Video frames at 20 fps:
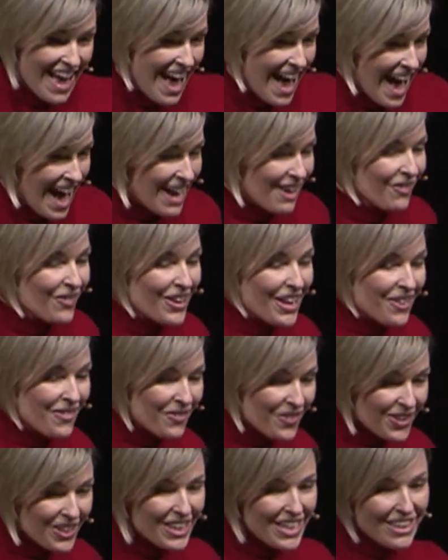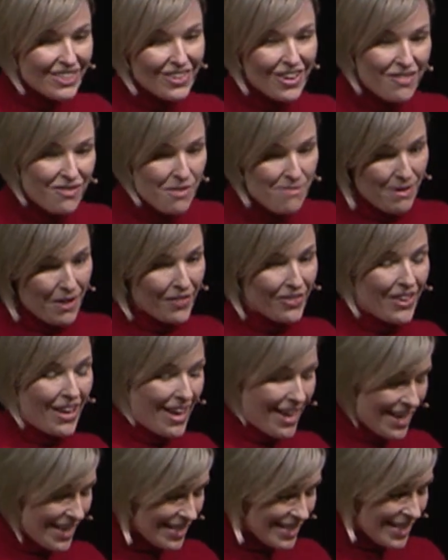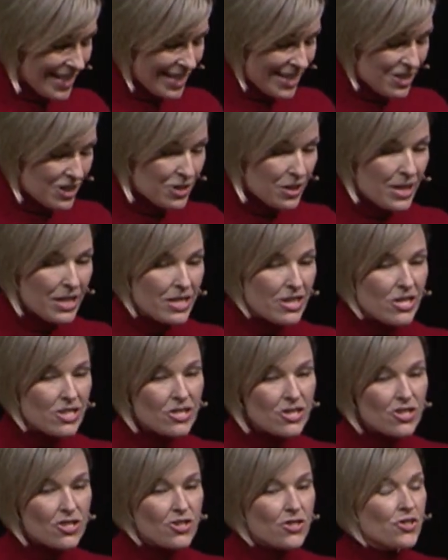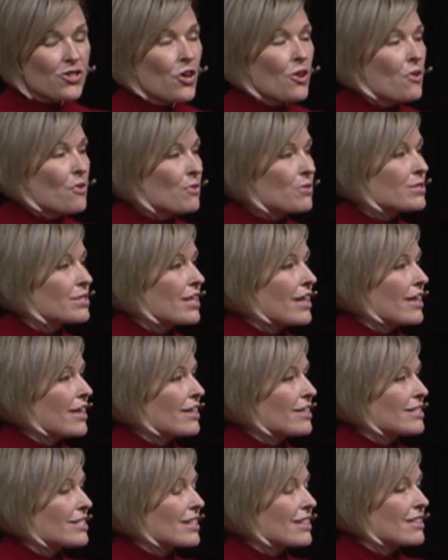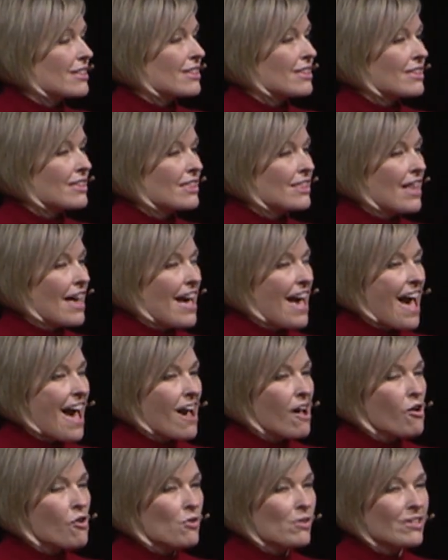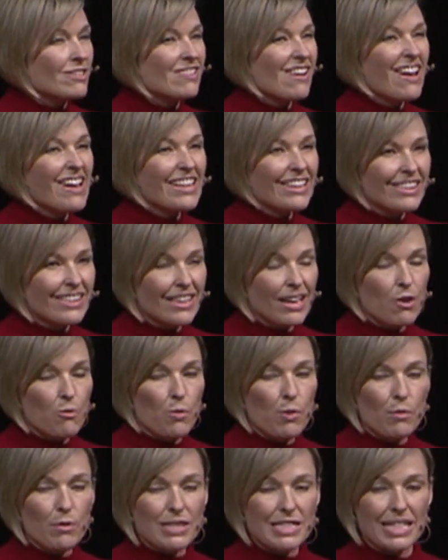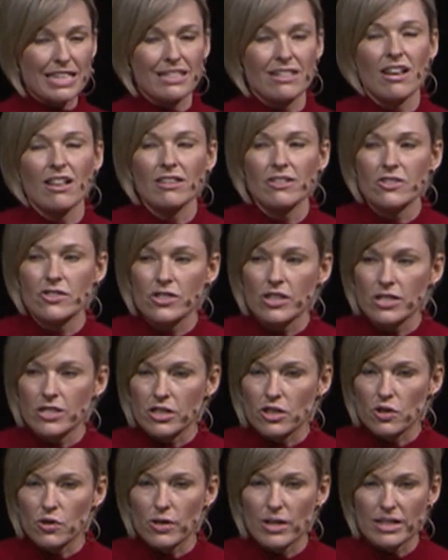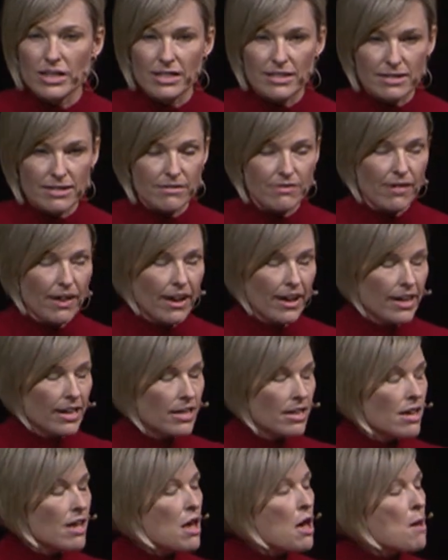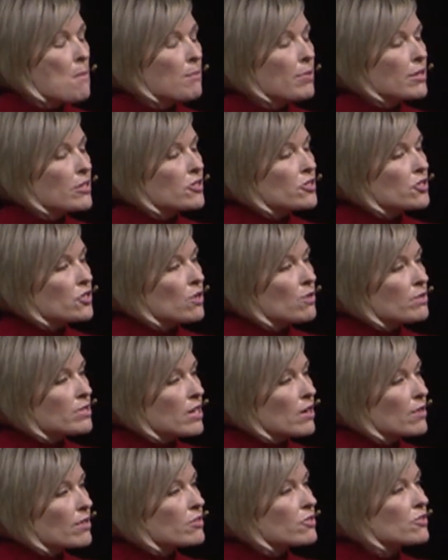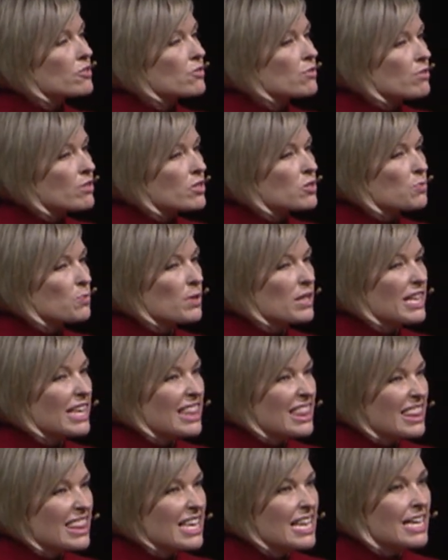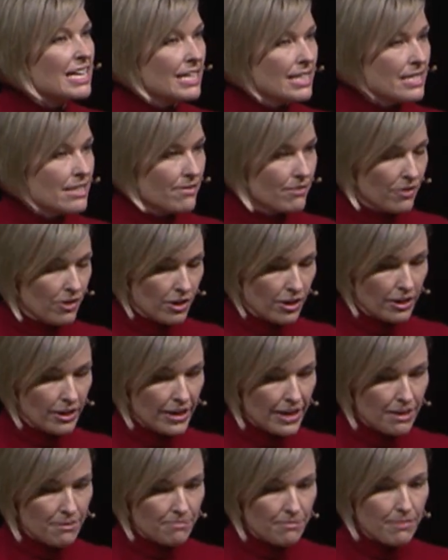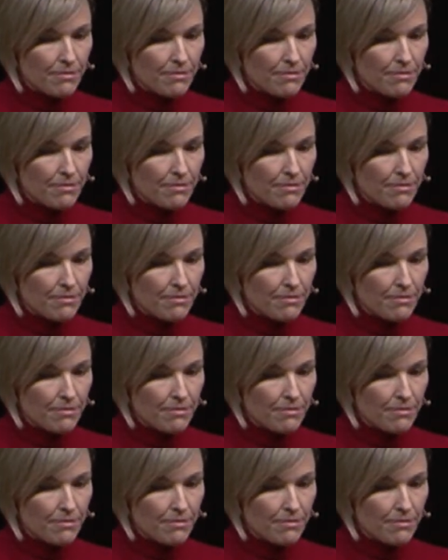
And what I really love about that is that it shows that how, not that we want technology to create this divide, but it shows how our students really think differently.